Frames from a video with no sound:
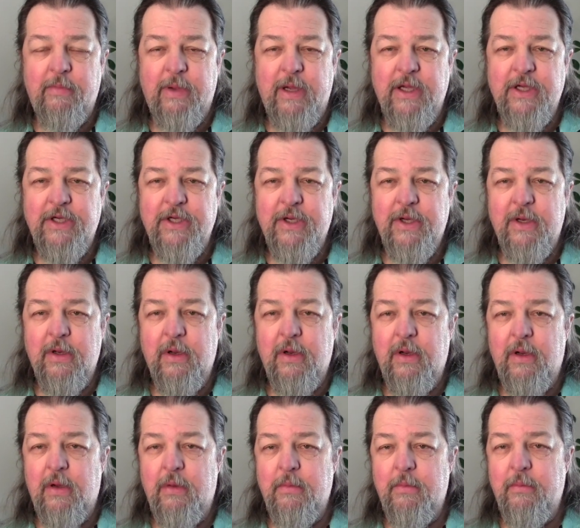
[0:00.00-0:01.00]
budget
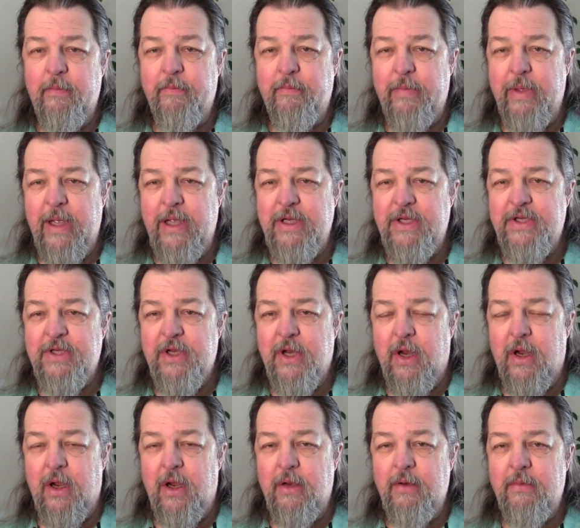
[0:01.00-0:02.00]
based
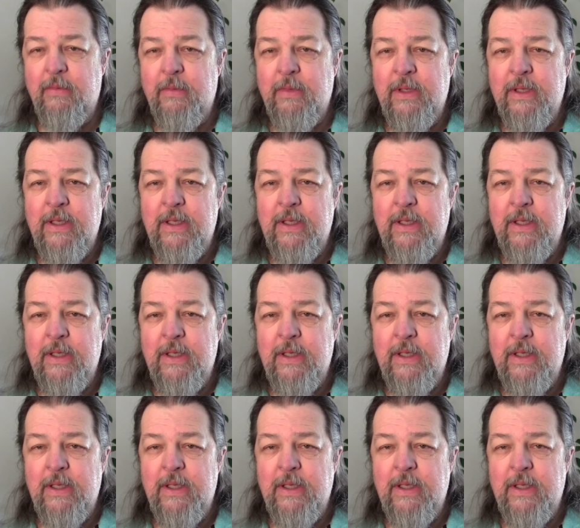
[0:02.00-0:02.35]
on